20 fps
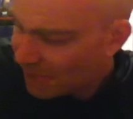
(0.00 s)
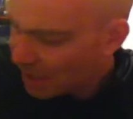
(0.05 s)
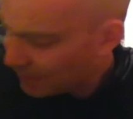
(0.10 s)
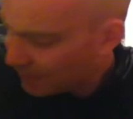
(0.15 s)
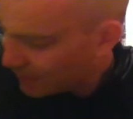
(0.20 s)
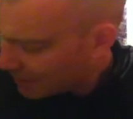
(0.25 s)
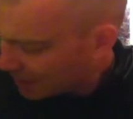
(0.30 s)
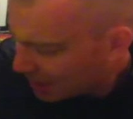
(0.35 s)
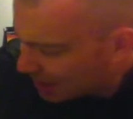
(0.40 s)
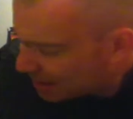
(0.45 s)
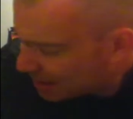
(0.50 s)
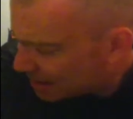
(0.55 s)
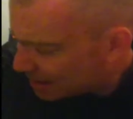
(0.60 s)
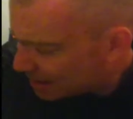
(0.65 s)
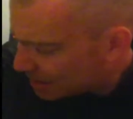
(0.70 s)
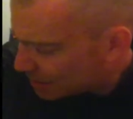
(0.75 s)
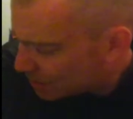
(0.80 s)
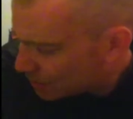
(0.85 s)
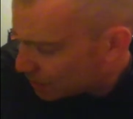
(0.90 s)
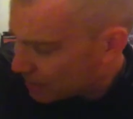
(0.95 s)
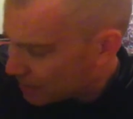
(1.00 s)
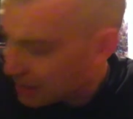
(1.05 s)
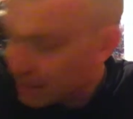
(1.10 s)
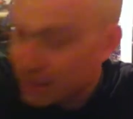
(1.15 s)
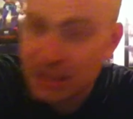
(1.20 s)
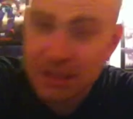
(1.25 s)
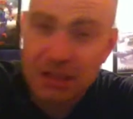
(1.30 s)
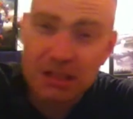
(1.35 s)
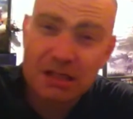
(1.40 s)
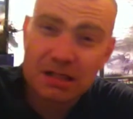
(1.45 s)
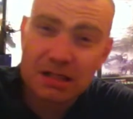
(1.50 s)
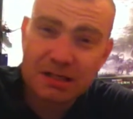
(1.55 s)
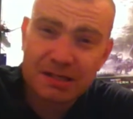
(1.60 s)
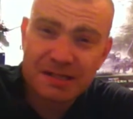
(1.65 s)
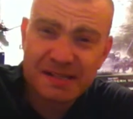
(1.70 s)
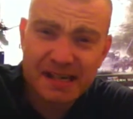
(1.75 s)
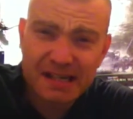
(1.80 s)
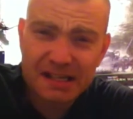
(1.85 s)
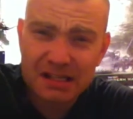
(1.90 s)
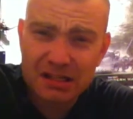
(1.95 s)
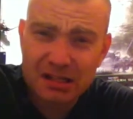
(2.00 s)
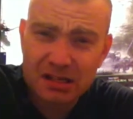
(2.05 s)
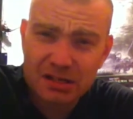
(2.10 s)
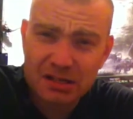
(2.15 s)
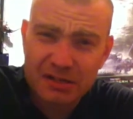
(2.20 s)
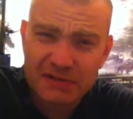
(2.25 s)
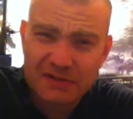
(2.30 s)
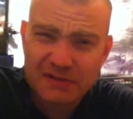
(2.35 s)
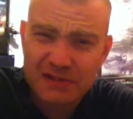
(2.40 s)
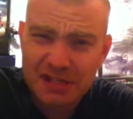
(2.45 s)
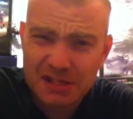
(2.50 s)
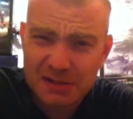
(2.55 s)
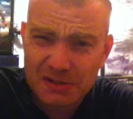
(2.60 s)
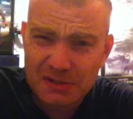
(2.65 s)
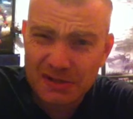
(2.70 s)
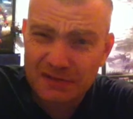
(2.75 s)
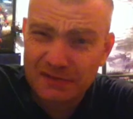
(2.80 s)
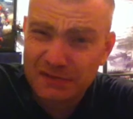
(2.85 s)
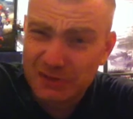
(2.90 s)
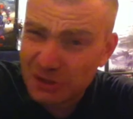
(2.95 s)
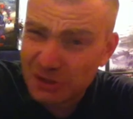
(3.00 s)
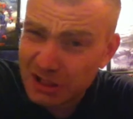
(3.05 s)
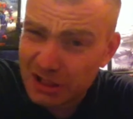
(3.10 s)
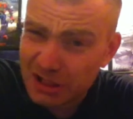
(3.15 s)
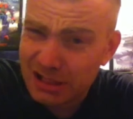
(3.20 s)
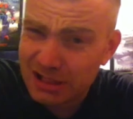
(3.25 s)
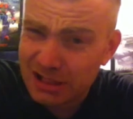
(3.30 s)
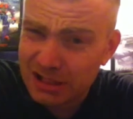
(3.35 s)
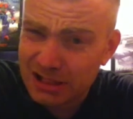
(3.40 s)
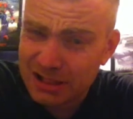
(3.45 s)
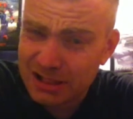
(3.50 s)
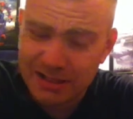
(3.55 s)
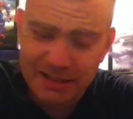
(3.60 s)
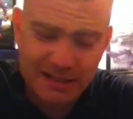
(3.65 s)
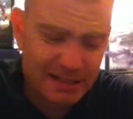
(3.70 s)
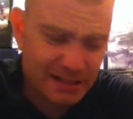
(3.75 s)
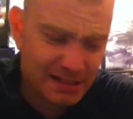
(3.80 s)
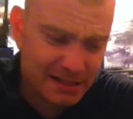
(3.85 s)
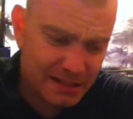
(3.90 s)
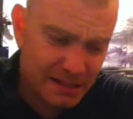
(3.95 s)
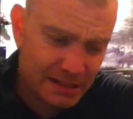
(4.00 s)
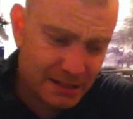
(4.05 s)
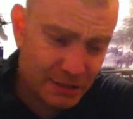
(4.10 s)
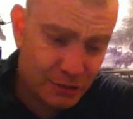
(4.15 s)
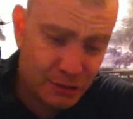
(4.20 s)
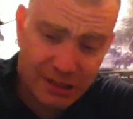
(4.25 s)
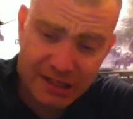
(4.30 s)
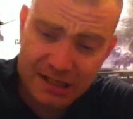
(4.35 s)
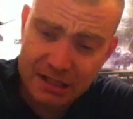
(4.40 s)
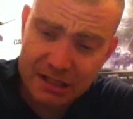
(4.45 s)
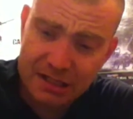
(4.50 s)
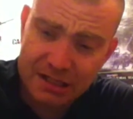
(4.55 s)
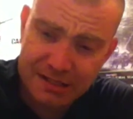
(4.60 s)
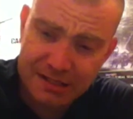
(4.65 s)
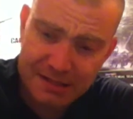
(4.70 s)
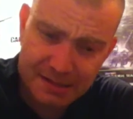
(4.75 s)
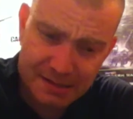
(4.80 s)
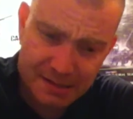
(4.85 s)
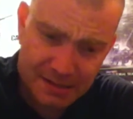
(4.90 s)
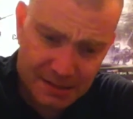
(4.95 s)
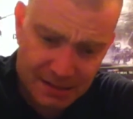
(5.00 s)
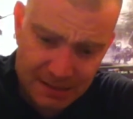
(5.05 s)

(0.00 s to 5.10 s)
I think this is one of the second longest videos I've done on a tRaDe Alliance.